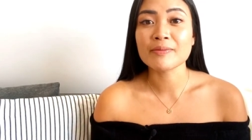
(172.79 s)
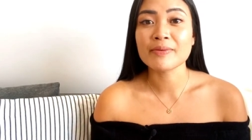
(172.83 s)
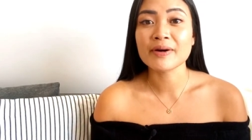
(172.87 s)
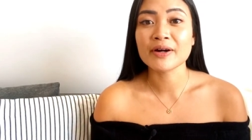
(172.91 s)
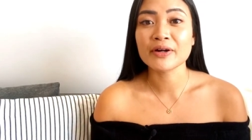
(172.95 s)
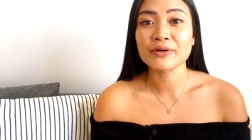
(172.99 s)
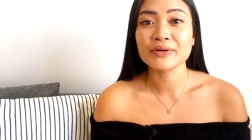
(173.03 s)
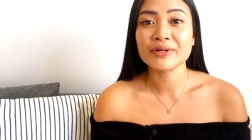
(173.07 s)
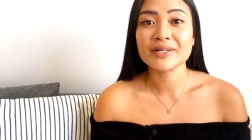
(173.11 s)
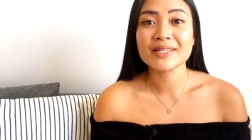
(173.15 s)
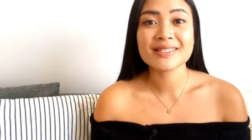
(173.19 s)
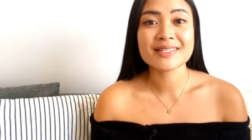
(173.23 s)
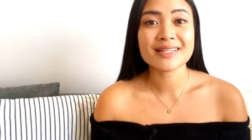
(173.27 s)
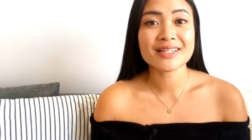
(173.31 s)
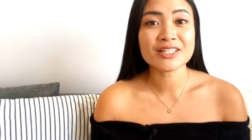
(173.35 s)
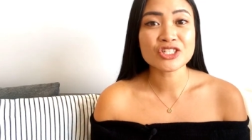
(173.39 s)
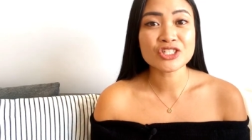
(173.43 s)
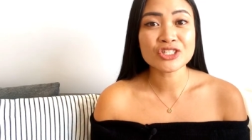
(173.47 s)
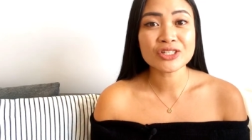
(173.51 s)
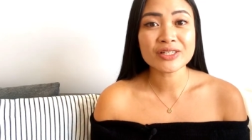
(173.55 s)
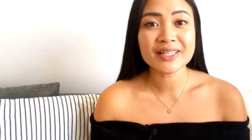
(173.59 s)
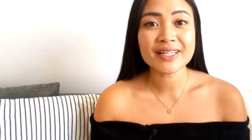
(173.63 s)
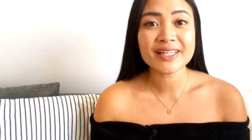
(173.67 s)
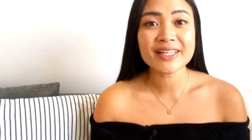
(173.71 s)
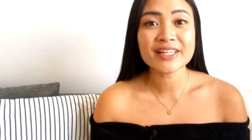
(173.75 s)
about
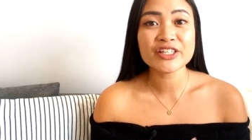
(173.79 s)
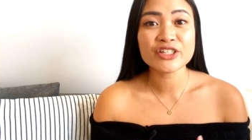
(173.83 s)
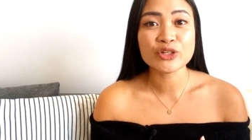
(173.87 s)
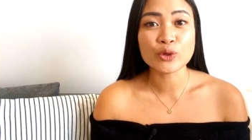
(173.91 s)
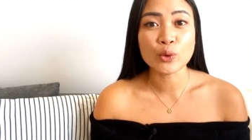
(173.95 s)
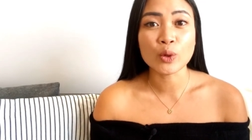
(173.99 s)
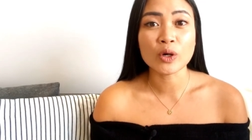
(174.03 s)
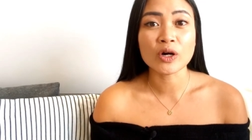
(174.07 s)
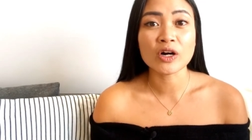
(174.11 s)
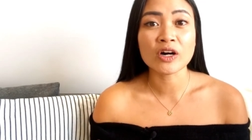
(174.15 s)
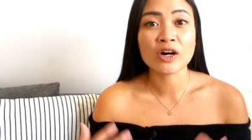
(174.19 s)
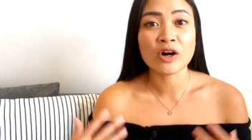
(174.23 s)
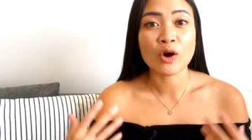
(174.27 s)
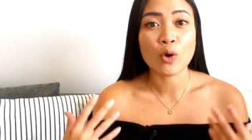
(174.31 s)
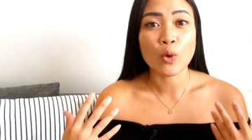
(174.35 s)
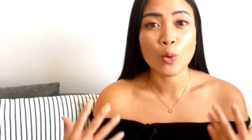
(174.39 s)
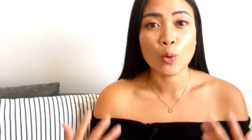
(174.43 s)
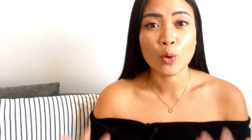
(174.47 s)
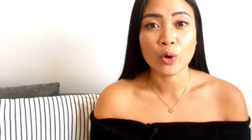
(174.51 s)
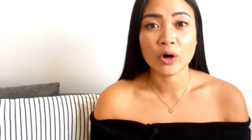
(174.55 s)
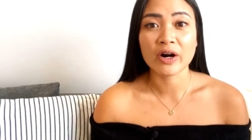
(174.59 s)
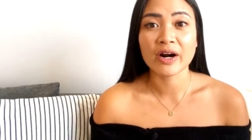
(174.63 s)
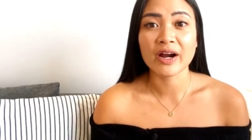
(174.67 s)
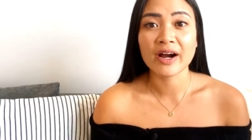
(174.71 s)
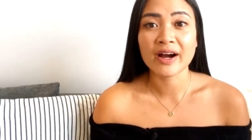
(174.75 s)
essentially your
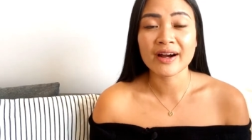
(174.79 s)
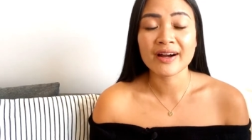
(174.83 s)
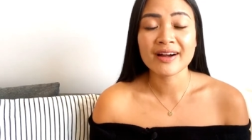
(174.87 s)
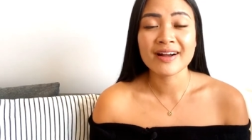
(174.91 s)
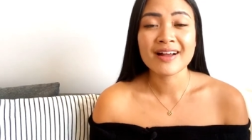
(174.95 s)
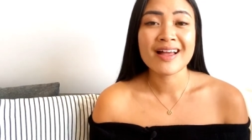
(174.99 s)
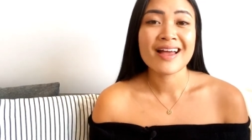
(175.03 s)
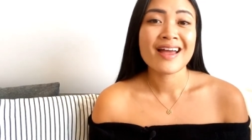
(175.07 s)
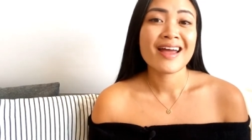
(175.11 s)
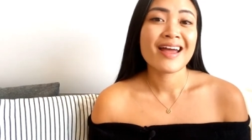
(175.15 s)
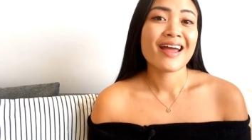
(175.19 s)
aura.